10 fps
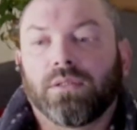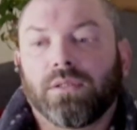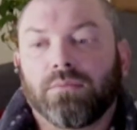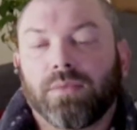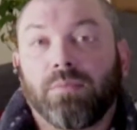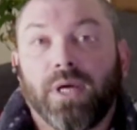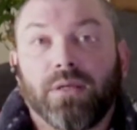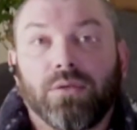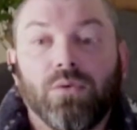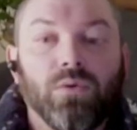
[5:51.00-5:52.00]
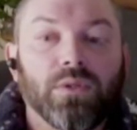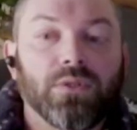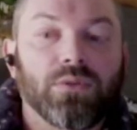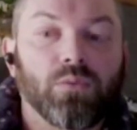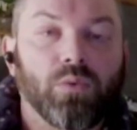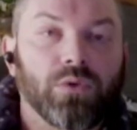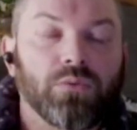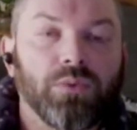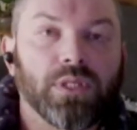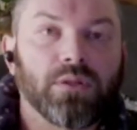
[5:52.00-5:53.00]
And my goal is once
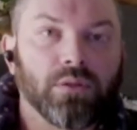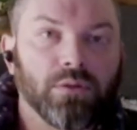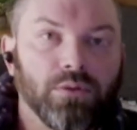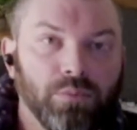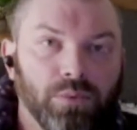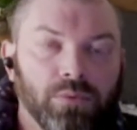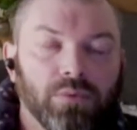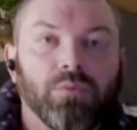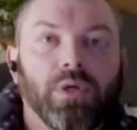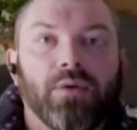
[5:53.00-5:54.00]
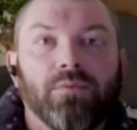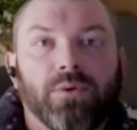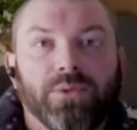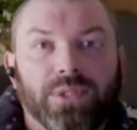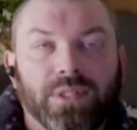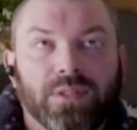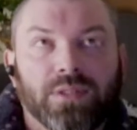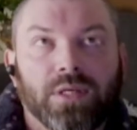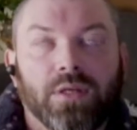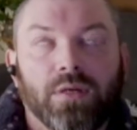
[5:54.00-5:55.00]
we get the loop and we have those things
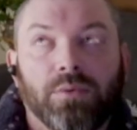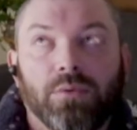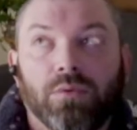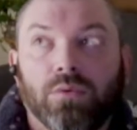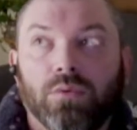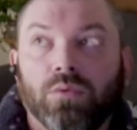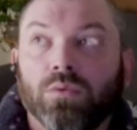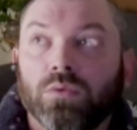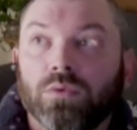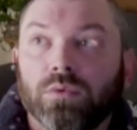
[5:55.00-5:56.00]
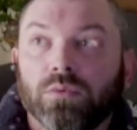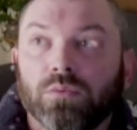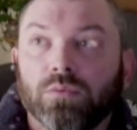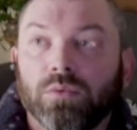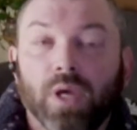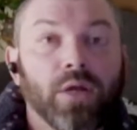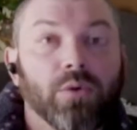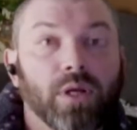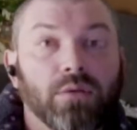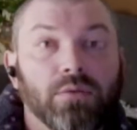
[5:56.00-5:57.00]
set up, iterate.